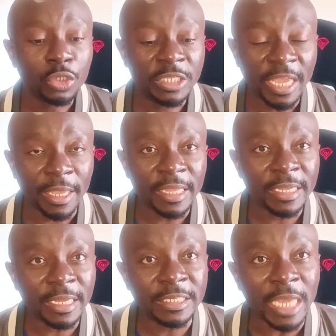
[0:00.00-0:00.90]

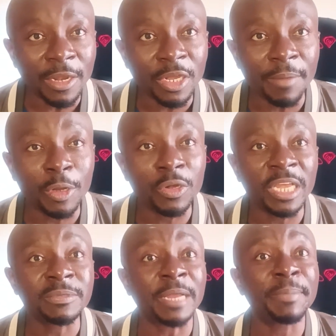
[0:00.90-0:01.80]
the southern
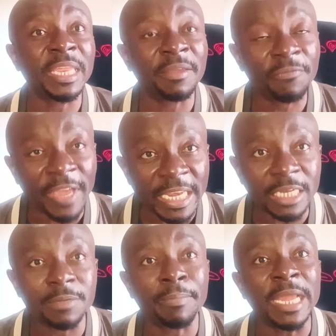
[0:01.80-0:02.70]
Cameroonians have been invaded